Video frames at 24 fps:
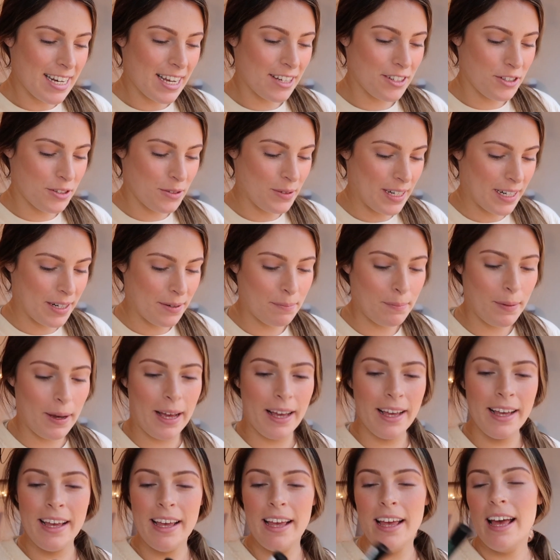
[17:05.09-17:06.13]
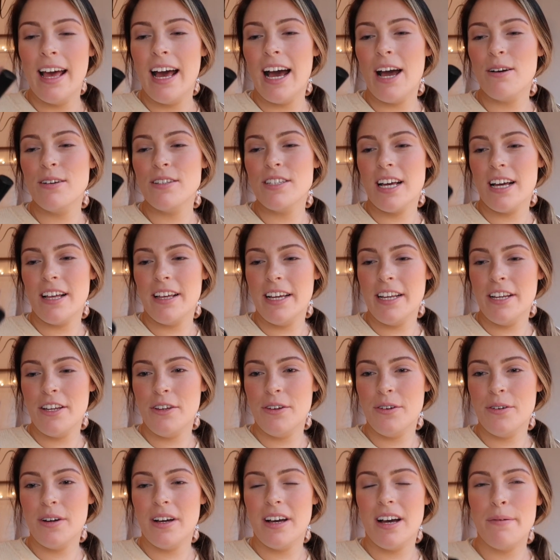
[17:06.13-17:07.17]
not too weird. But I was telling
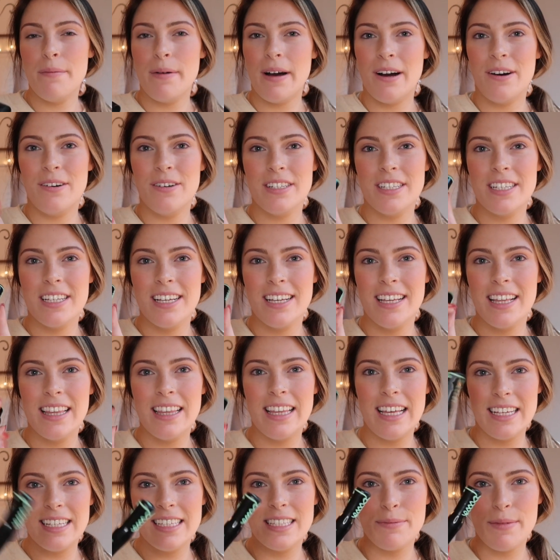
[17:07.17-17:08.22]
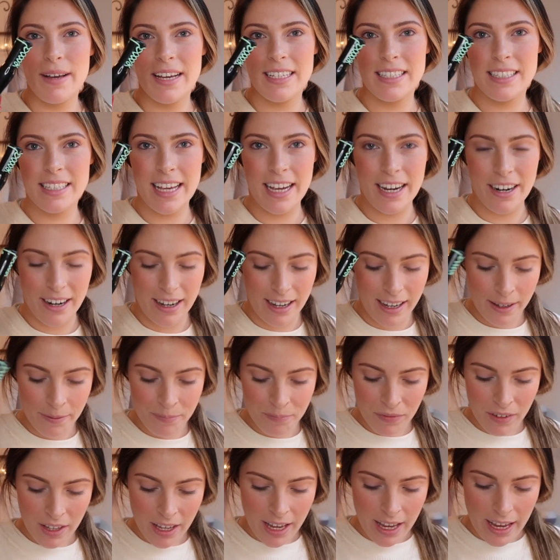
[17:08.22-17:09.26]
you about this mascara
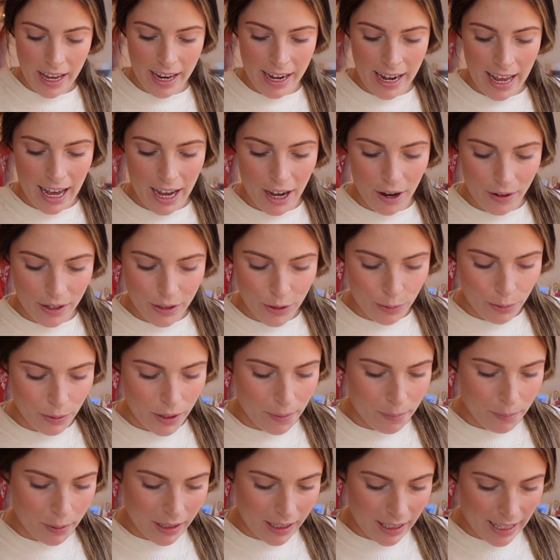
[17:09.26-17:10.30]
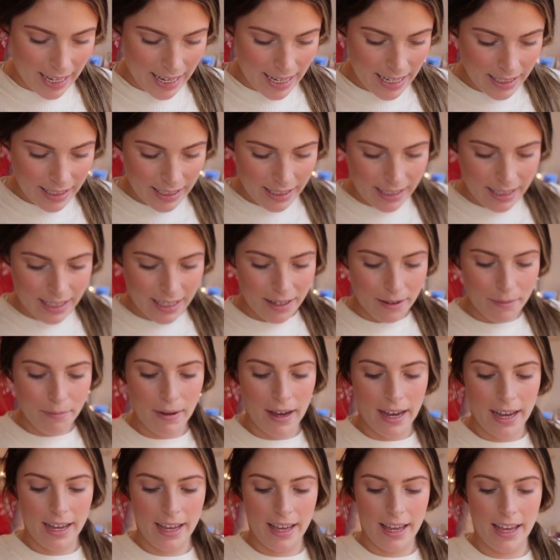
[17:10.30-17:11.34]
and how it's replaced
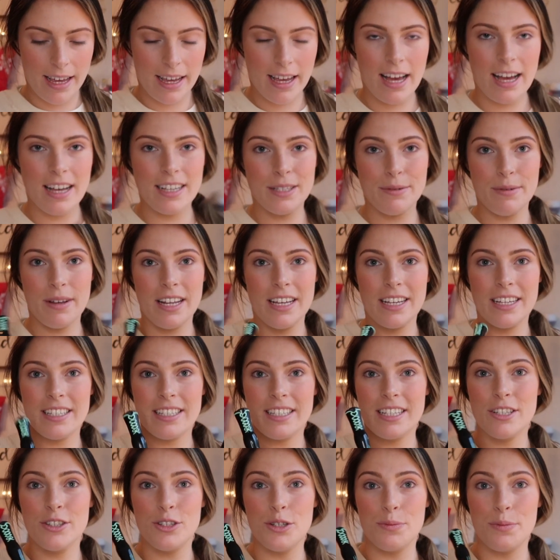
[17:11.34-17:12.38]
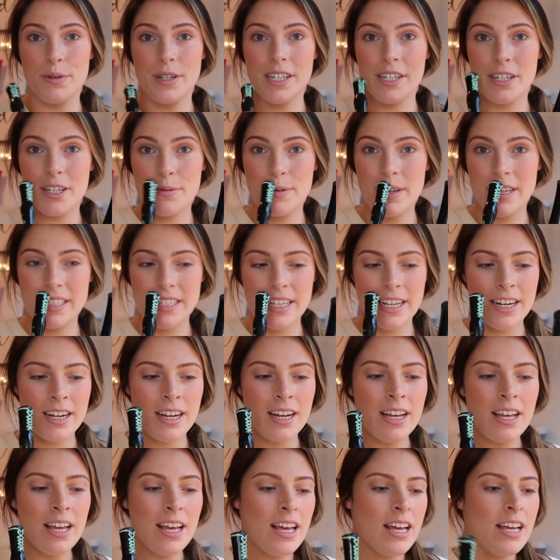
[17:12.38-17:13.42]
my IT Cosmetics the Superhero
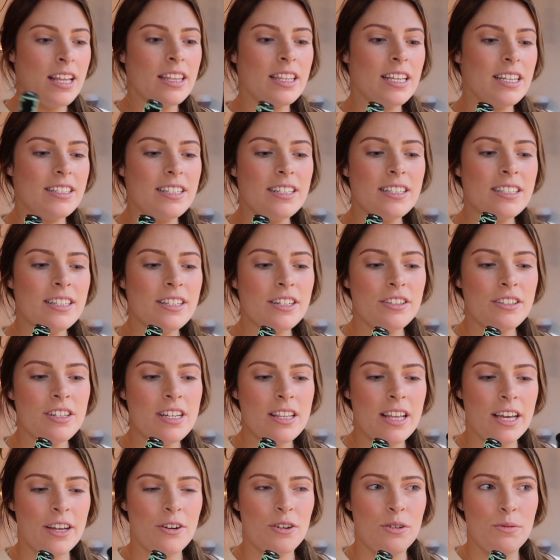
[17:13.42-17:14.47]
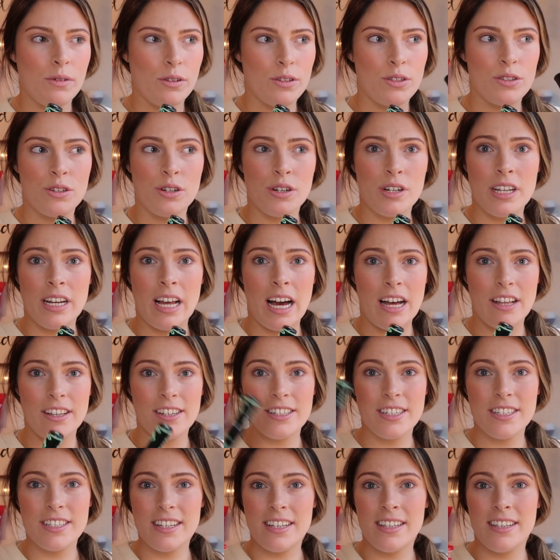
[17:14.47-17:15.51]
Mascara. This is literally like almost
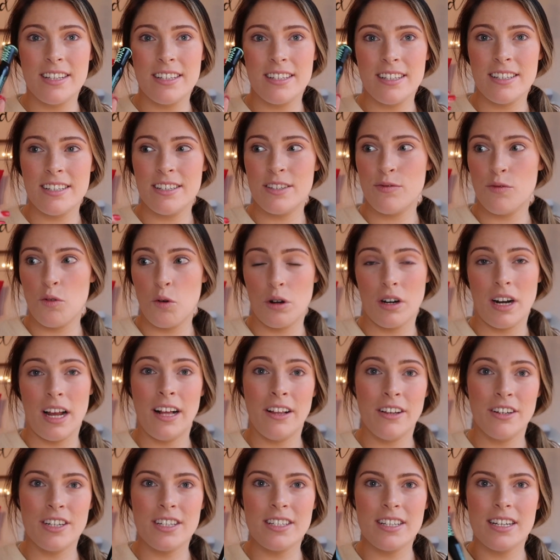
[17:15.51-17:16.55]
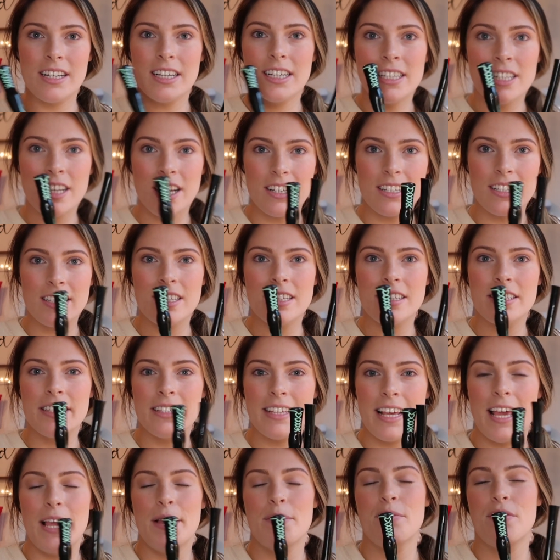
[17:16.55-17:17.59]
$30, and this is $4, and it does the
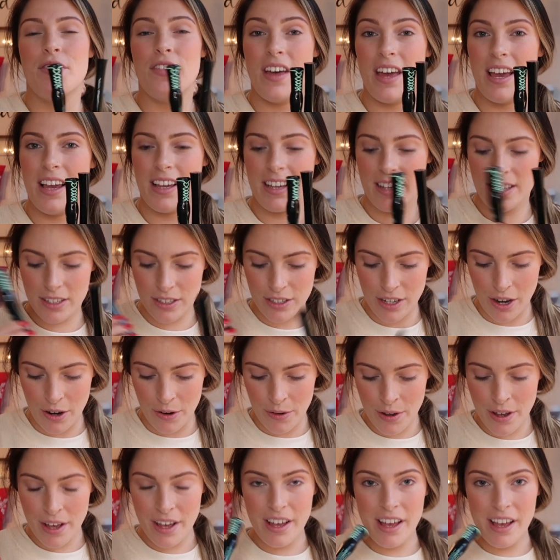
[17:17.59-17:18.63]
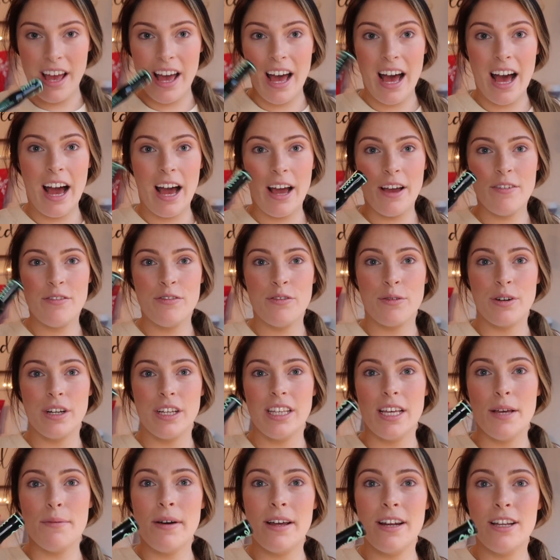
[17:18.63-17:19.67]
same thing. So I've
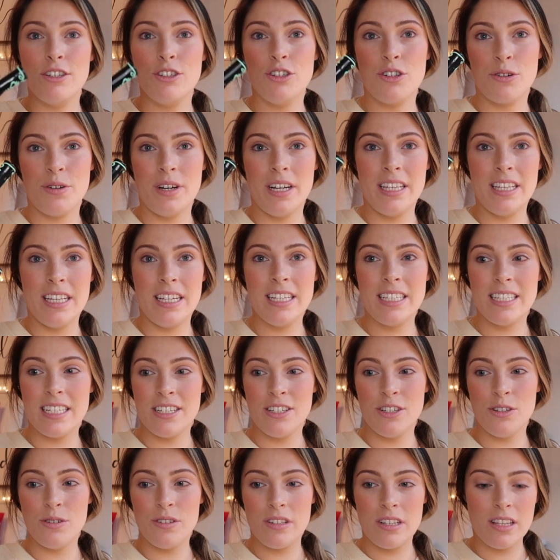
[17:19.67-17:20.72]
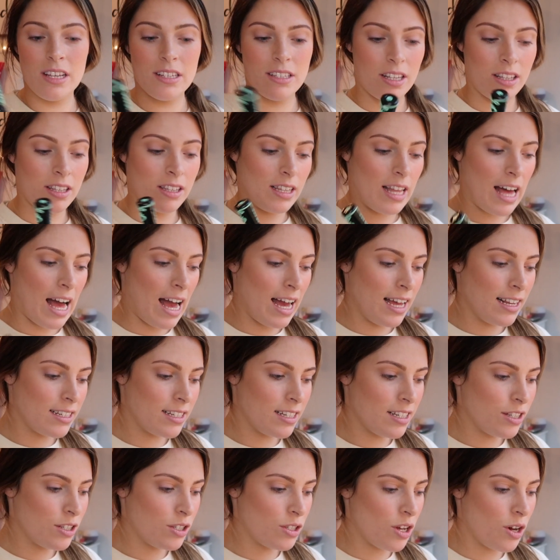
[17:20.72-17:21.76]
really been enjoying this and using this a lot.
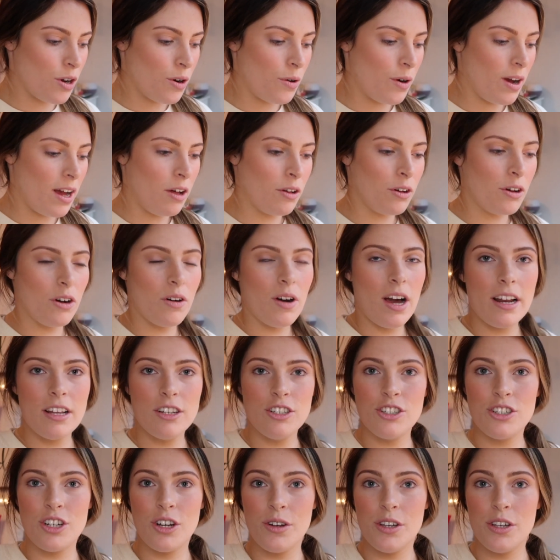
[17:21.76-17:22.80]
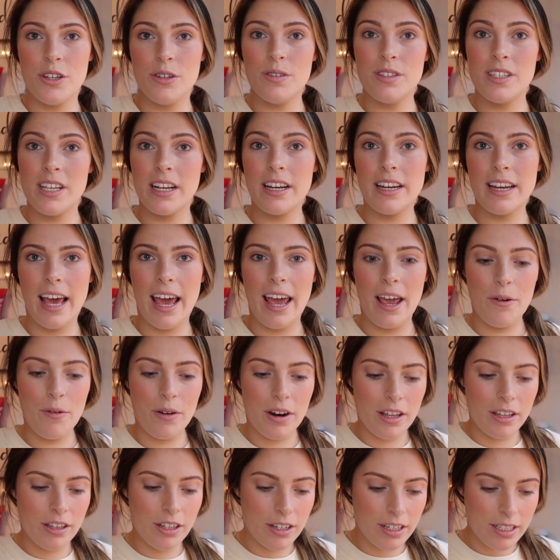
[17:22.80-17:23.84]
So I'll go ahead and show you today
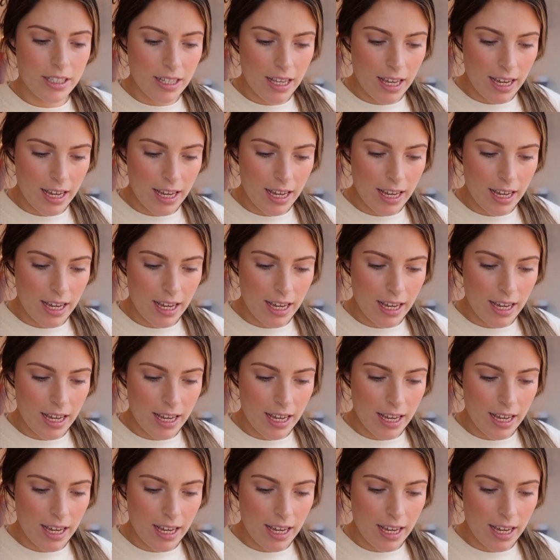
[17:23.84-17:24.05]
what it looks